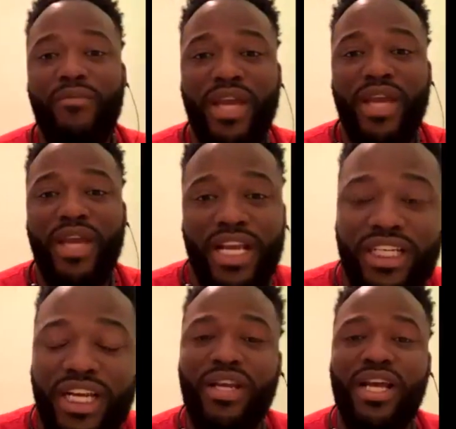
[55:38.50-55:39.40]

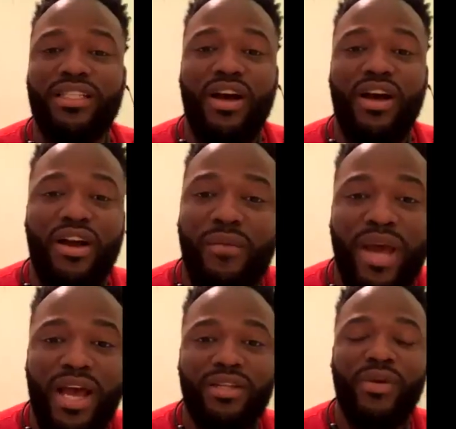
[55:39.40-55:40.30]
NBA champion, that's
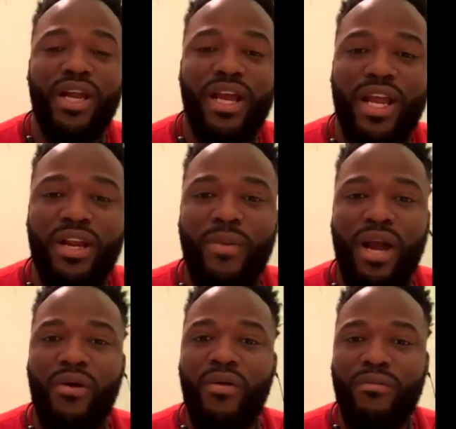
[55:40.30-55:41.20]
all that matters.
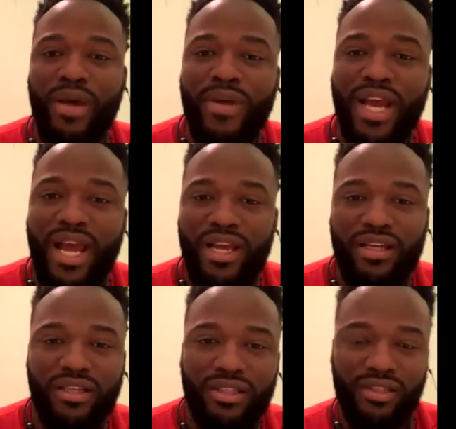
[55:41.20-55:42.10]
Ain't nobody gonna remember
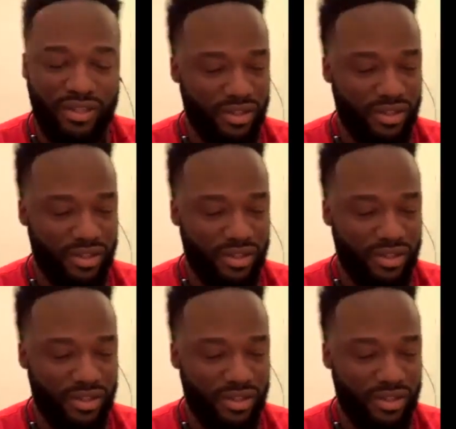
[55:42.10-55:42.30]
that.